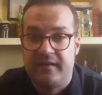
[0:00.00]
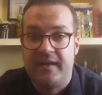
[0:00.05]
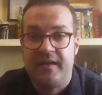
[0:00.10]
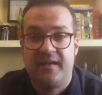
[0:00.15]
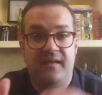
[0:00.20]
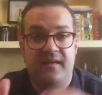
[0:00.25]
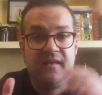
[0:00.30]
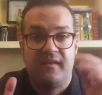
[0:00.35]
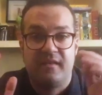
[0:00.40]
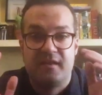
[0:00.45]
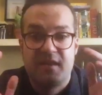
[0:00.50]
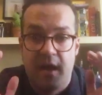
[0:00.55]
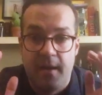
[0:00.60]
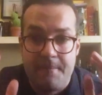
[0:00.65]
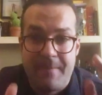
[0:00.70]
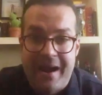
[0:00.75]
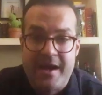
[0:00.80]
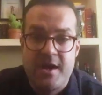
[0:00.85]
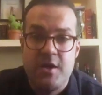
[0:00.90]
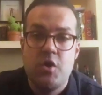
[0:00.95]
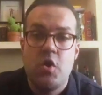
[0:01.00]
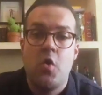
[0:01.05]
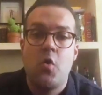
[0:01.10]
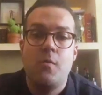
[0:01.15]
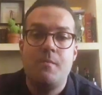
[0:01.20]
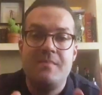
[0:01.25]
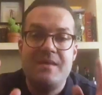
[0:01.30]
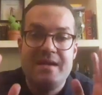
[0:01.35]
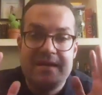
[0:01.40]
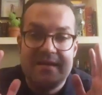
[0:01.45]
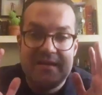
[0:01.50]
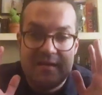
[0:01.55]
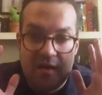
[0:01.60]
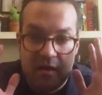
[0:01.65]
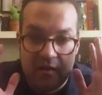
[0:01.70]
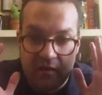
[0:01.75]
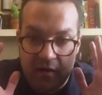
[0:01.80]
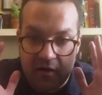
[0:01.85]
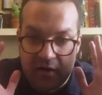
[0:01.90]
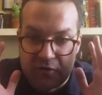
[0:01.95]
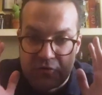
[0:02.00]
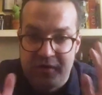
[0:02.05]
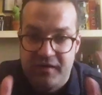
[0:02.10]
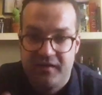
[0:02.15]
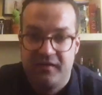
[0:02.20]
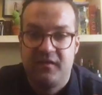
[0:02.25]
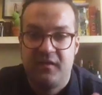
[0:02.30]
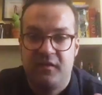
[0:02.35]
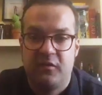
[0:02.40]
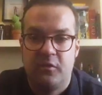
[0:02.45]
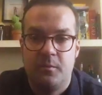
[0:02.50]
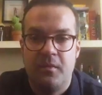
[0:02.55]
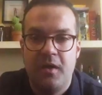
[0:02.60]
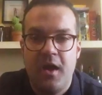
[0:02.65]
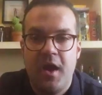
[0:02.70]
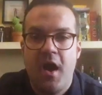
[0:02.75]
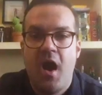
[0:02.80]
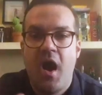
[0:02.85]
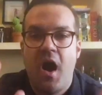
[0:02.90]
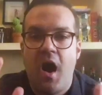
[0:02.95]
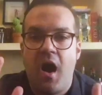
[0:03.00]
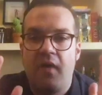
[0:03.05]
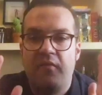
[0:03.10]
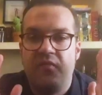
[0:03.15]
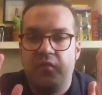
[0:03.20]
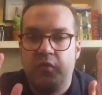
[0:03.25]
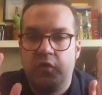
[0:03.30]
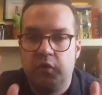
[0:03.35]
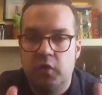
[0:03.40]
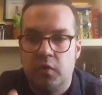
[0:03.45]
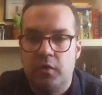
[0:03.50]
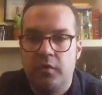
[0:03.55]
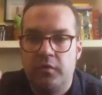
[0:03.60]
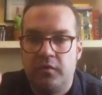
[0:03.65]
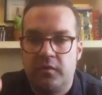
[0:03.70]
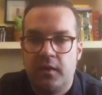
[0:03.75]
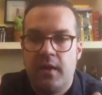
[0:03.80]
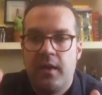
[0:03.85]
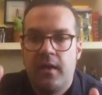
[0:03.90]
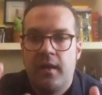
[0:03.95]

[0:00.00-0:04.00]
It is not by no means a criticism of those